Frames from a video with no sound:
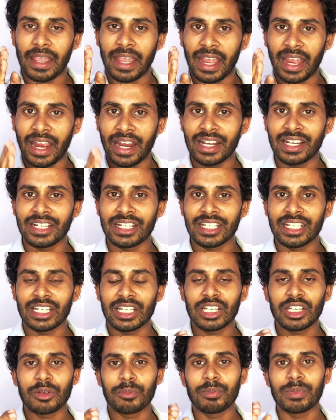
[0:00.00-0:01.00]

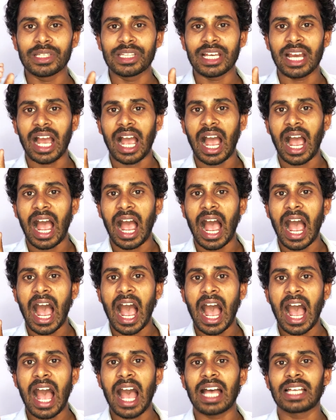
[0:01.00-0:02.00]
ending with
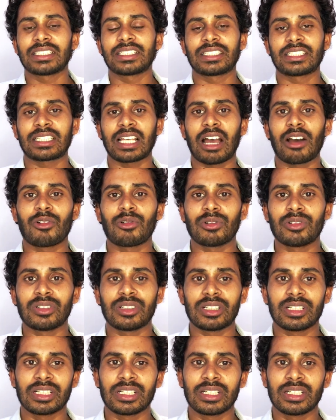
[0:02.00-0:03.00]
a sound,
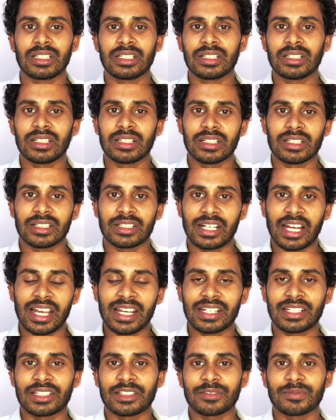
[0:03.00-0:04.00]

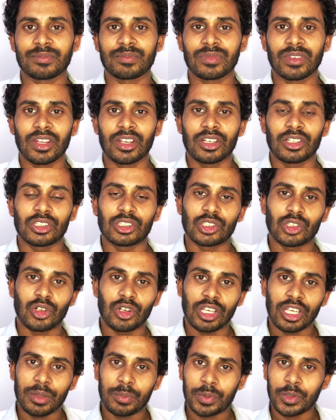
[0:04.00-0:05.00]
right? So
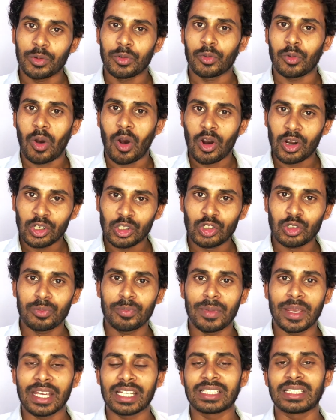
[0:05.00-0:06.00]
if you want to
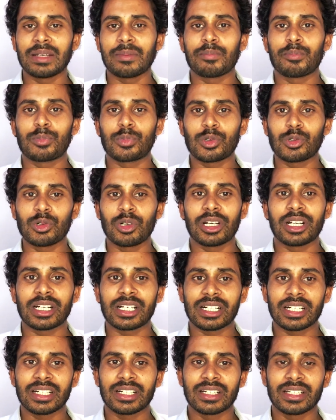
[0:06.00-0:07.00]
make them plural,
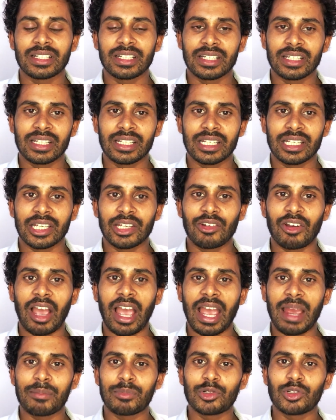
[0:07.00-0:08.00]
you
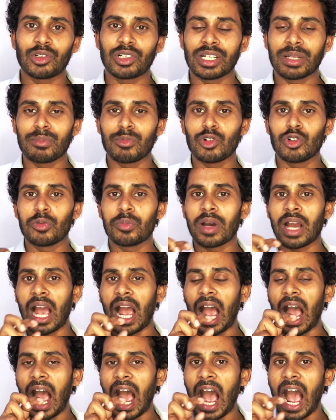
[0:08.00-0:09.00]
have to remove
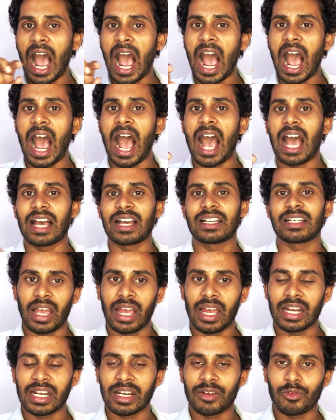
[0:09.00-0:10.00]
a,
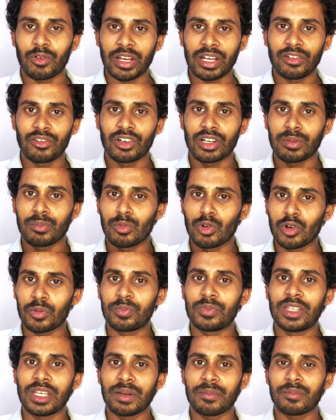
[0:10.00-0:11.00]
and when you remove
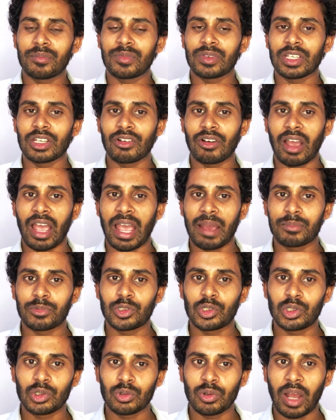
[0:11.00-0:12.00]
them, you
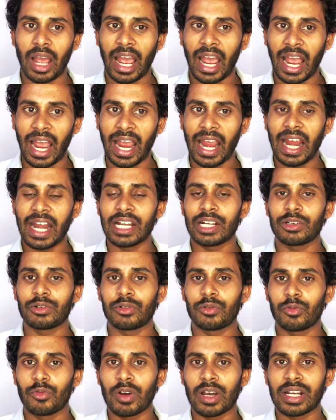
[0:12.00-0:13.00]
have to add
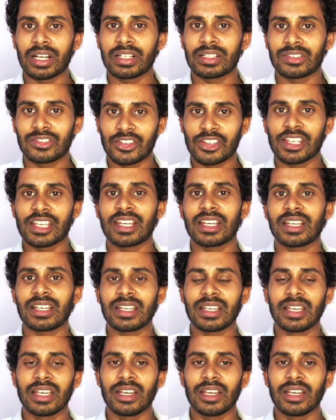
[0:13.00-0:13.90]
one thing.